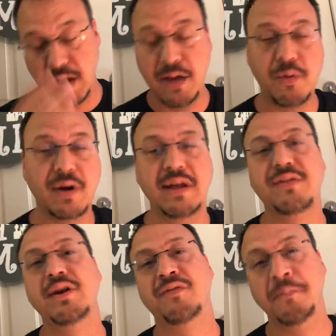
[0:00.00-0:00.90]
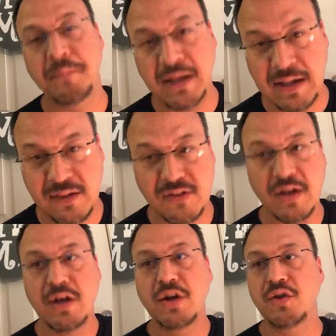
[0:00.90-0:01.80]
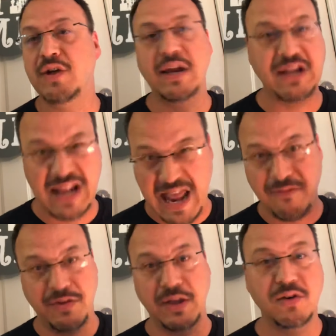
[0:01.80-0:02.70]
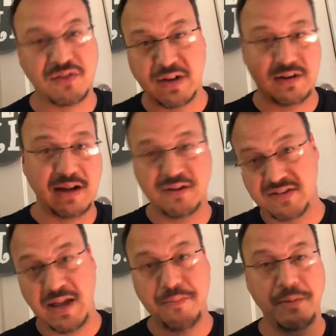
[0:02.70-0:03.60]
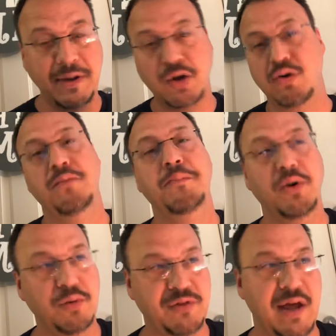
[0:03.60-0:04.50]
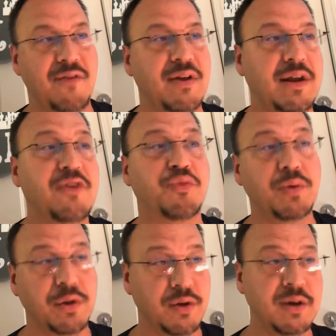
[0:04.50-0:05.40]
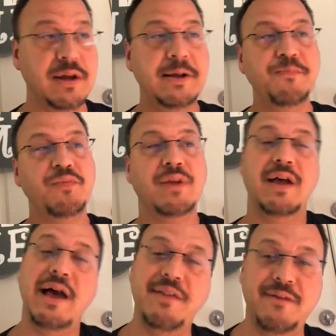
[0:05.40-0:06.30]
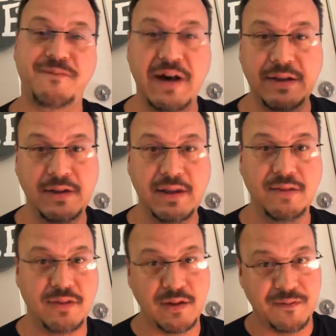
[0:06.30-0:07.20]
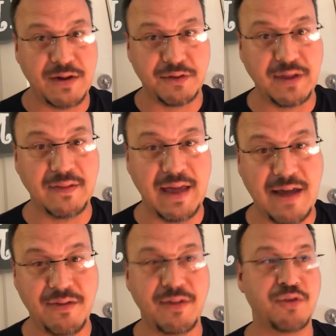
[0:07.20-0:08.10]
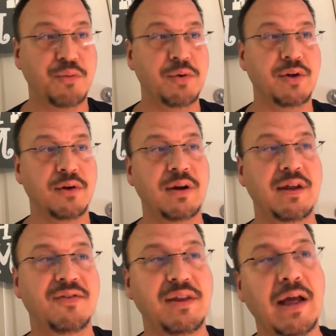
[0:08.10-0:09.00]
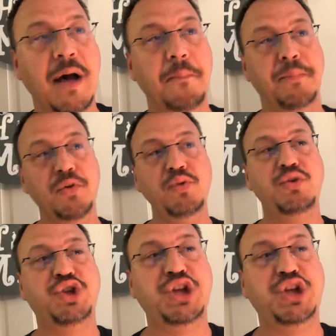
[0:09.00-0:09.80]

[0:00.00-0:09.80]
And we're going to get the different meats. You kind of get everything. You just get to kind of sample and make your own bowls out of it. It's really good. And then finally, the final thing they have there that's really good is the blue